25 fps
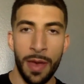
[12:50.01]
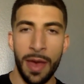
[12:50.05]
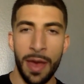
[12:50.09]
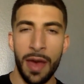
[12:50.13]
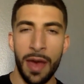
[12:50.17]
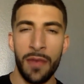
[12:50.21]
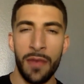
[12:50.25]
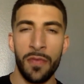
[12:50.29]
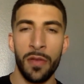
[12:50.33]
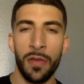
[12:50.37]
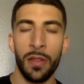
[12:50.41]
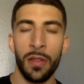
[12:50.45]
I
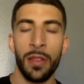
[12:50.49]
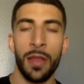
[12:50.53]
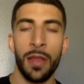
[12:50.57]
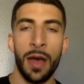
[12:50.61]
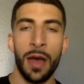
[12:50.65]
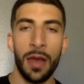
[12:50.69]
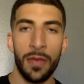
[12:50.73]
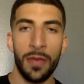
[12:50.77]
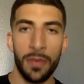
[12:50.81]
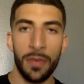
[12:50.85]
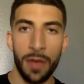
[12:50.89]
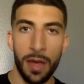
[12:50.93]
have a
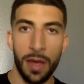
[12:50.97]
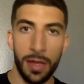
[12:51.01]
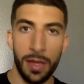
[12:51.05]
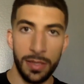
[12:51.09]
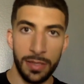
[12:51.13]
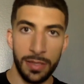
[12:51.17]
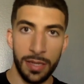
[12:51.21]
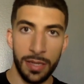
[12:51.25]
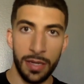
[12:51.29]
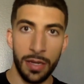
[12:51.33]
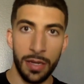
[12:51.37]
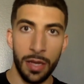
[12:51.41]
lot of
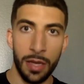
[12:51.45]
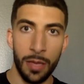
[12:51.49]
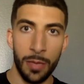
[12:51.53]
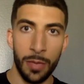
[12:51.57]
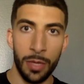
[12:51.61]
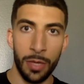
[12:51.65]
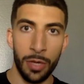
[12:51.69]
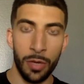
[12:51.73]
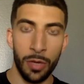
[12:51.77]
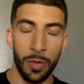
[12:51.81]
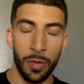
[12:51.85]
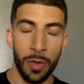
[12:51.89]
content
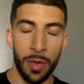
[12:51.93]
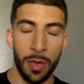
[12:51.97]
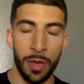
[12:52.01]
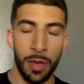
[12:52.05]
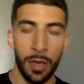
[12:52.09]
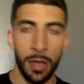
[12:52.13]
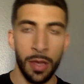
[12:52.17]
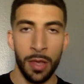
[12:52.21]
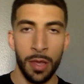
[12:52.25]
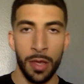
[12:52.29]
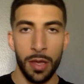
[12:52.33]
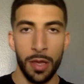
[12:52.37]
coming your
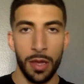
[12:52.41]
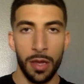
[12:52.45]
way,